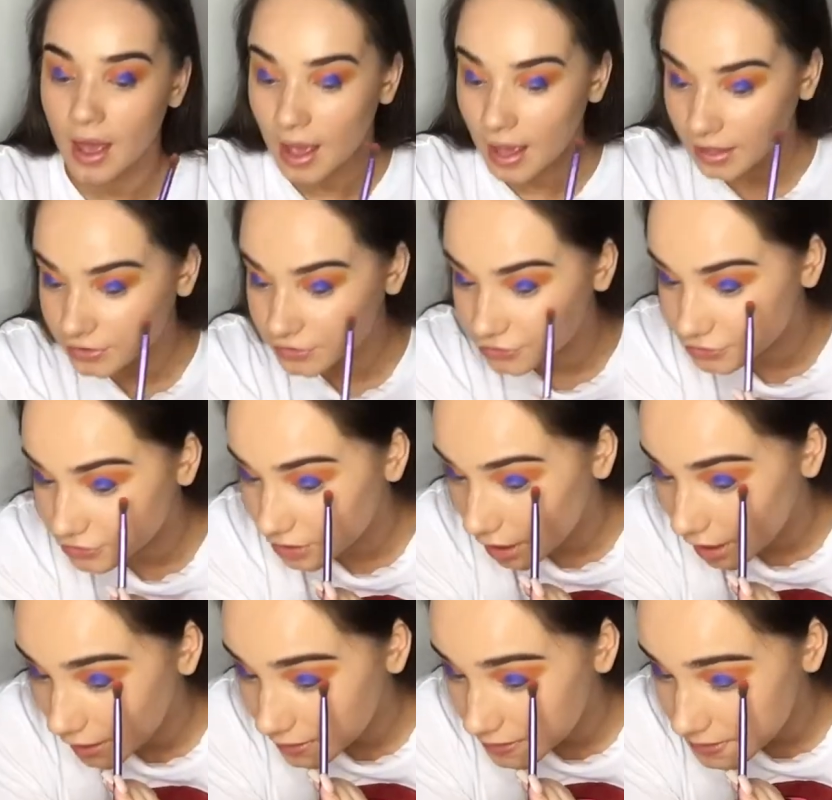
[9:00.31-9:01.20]
and
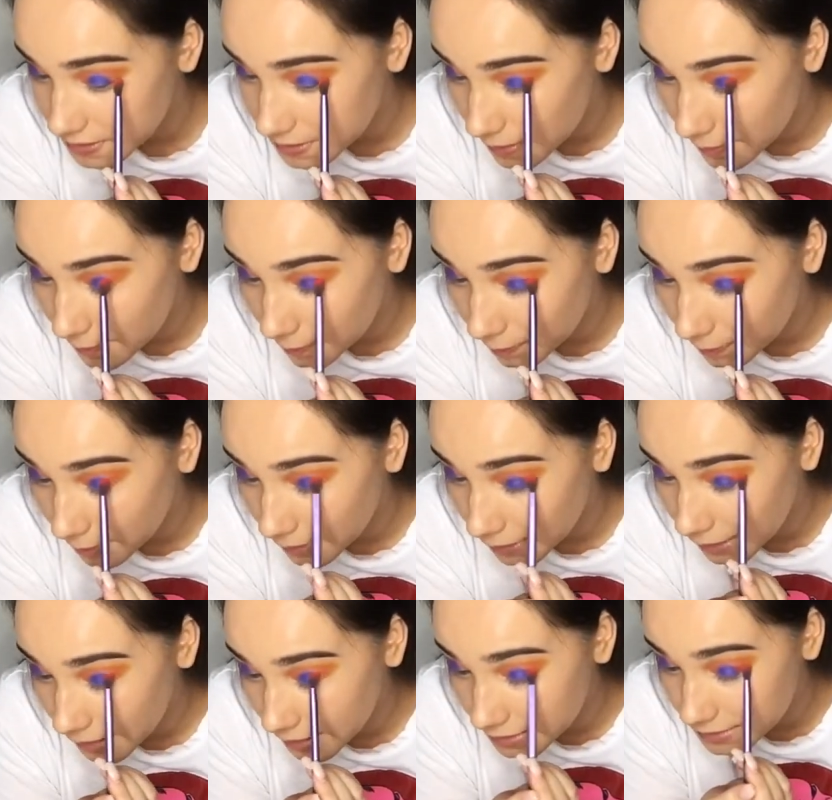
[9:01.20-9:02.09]
just
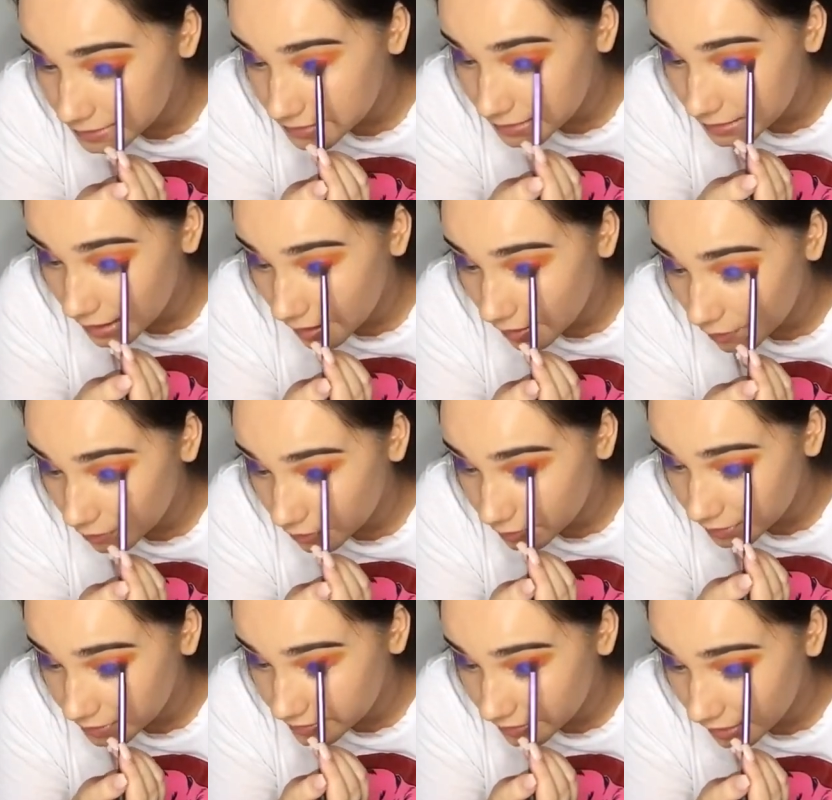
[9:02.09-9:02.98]
blending out
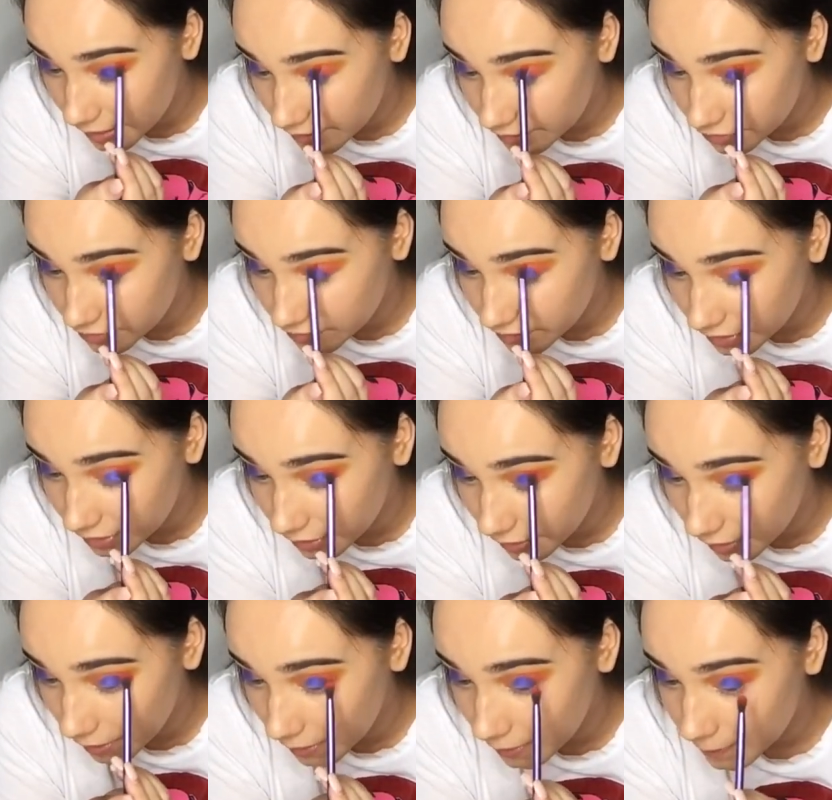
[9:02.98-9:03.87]
these edges
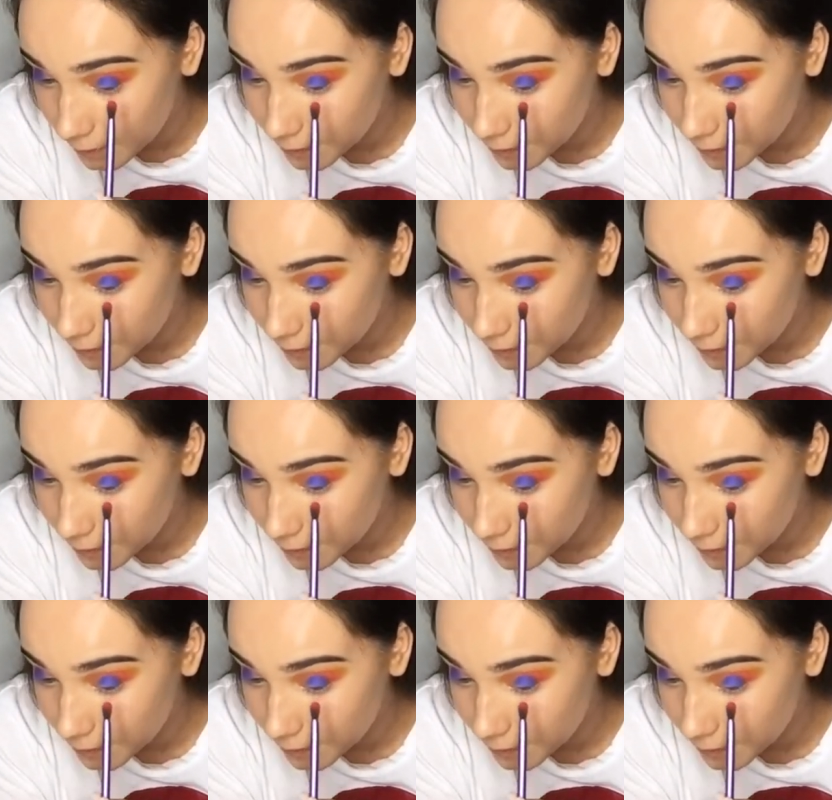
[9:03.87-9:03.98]
here.